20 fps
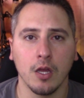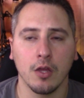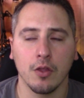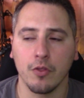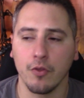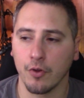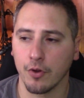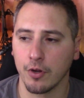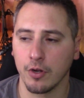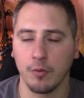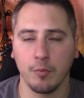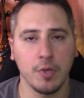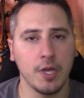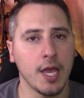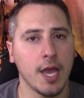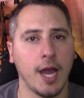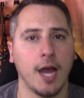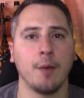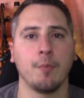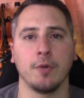They're going to be
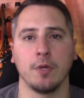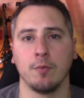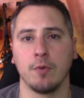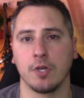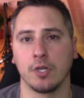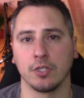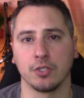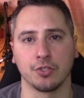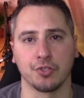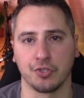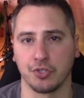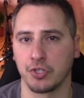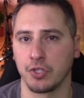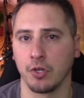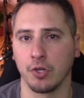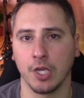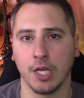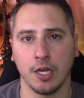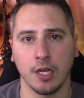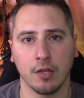happy because they're
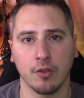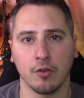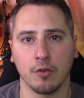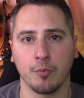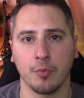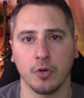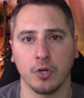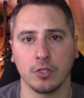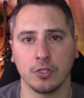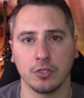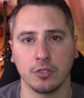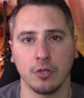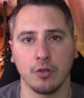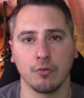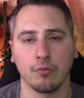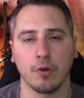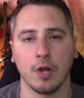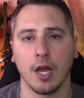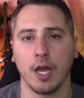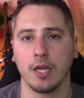still getting their personal
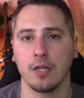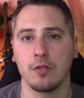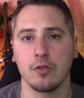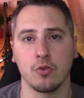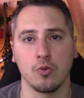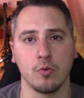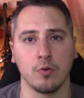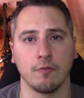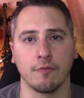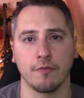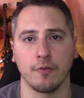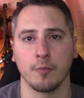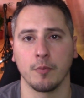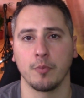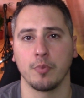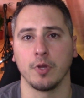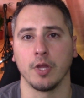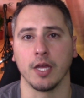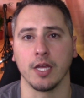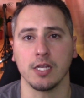ride to and from
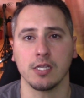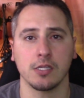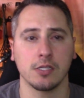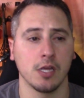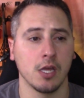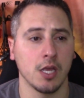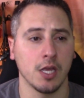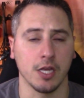place.